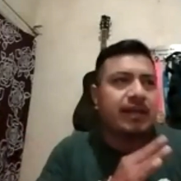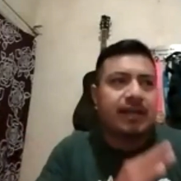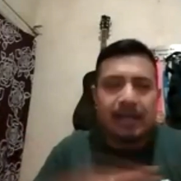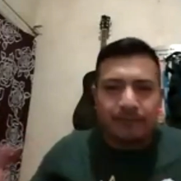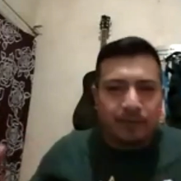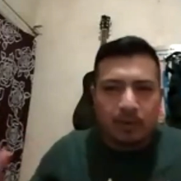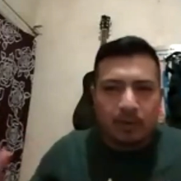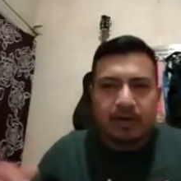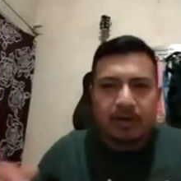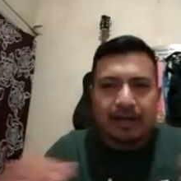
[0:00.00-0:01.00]

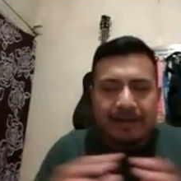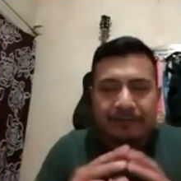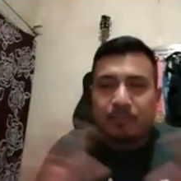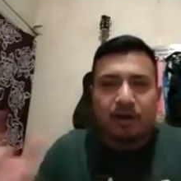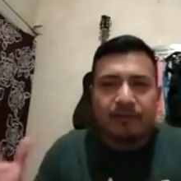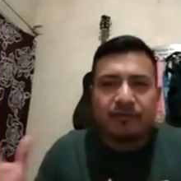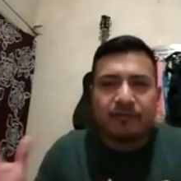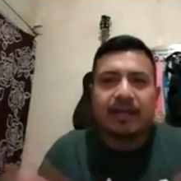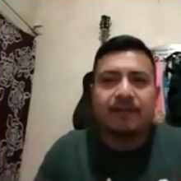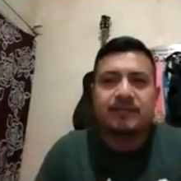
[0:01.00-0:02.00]
everywhere, every part of your
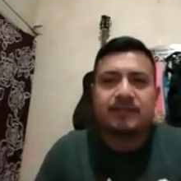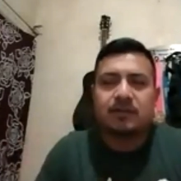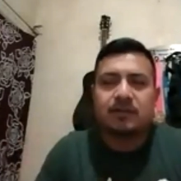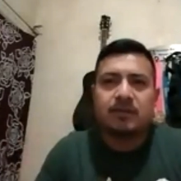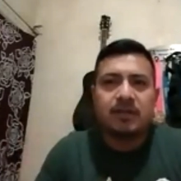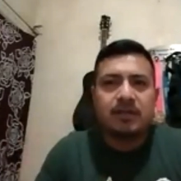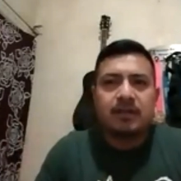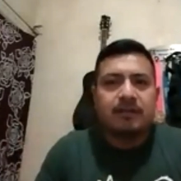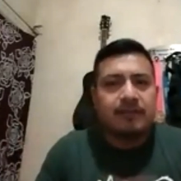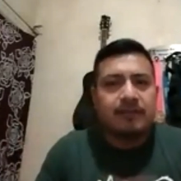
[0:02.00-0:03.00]
life. So
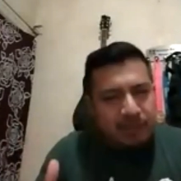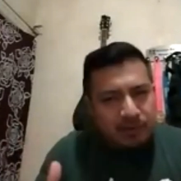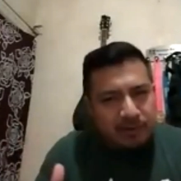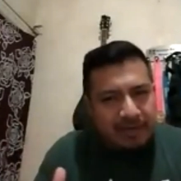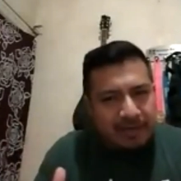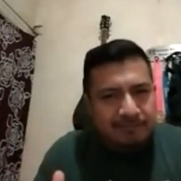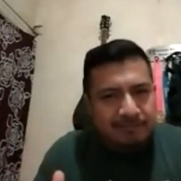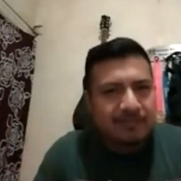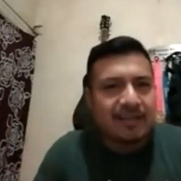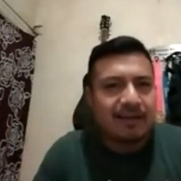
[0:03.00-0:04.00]
thank you again,
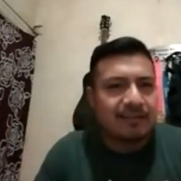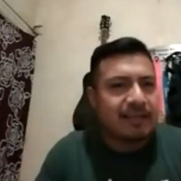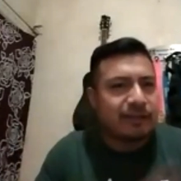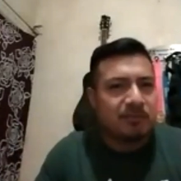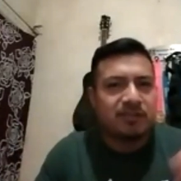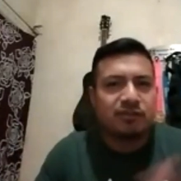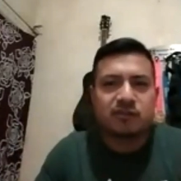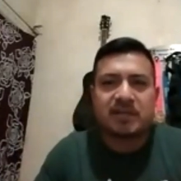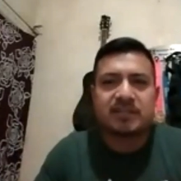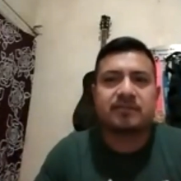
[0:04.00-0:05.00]
and thank you, Mr.
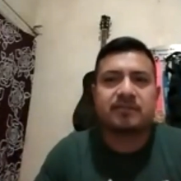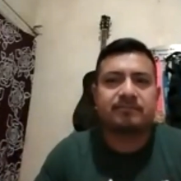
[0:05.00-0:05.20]
Toastmaster.